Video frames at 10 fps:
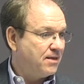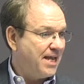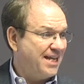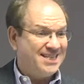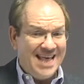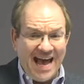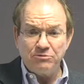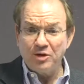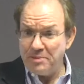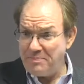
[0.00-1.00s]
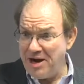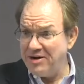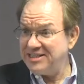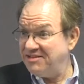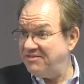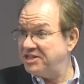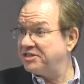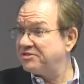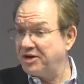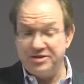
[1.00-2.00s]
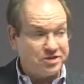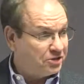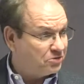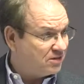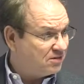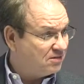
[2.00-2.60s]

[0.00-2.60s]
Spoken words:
Is that what the parent envisions for his children?